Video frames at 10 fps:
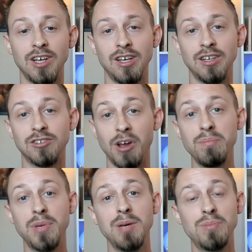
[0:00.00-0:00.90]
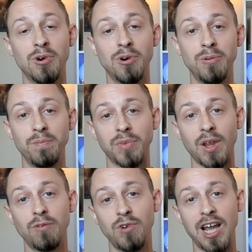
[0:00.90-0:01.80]
some people
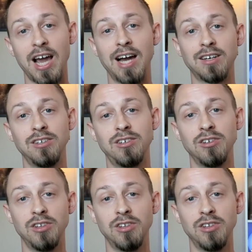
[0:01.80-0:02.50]
reacted to